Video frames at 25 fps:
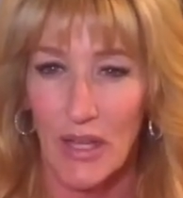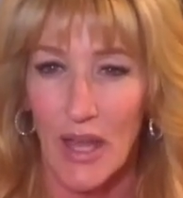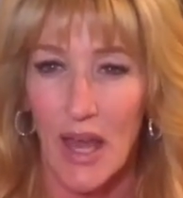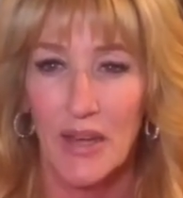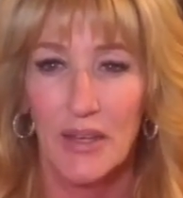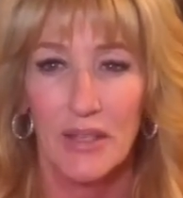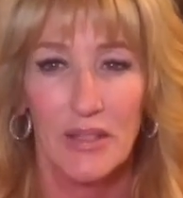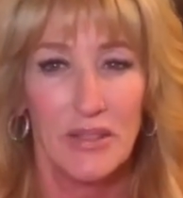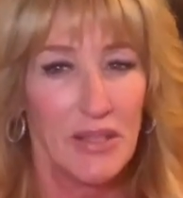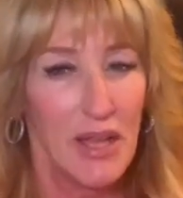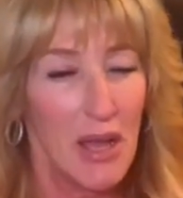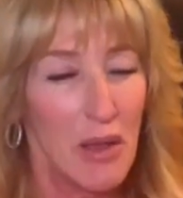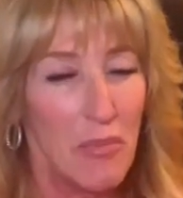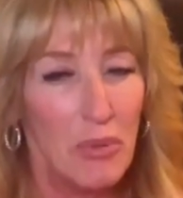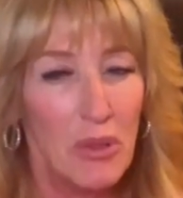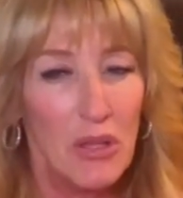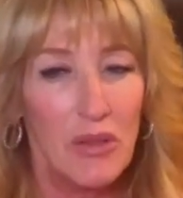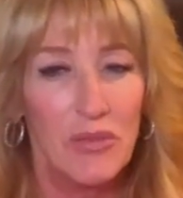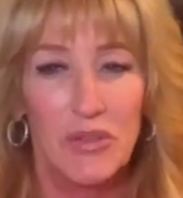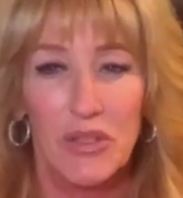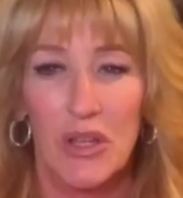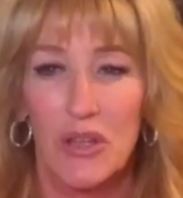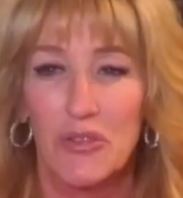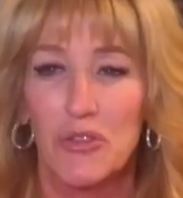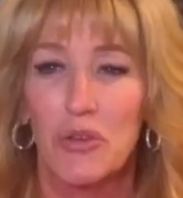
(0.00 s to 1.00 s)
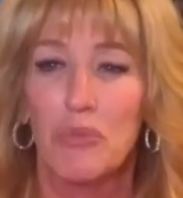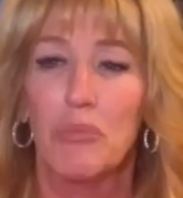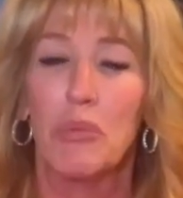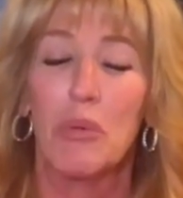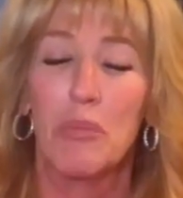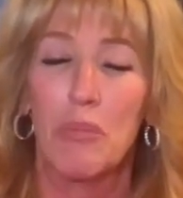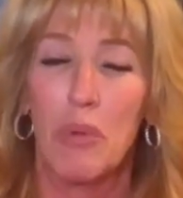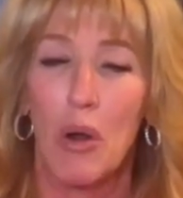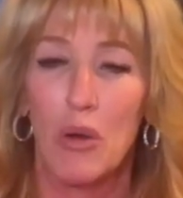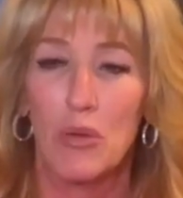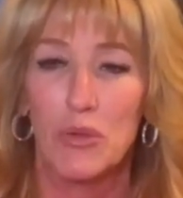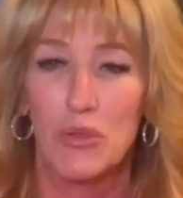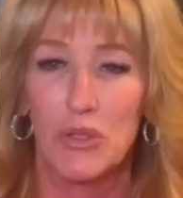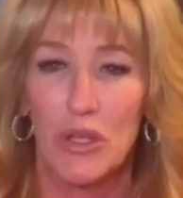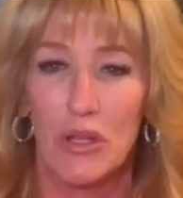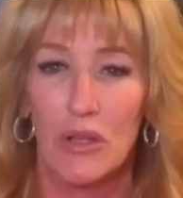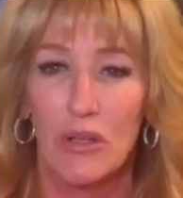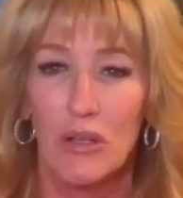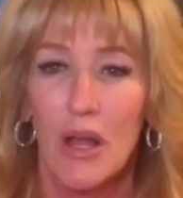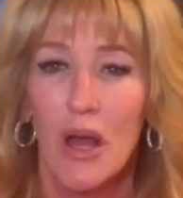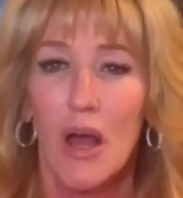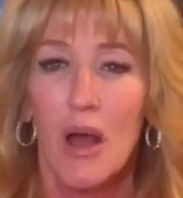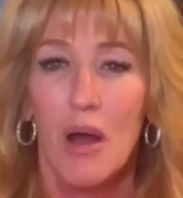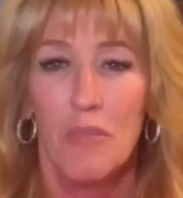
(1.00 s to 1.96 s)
An example of such a proposal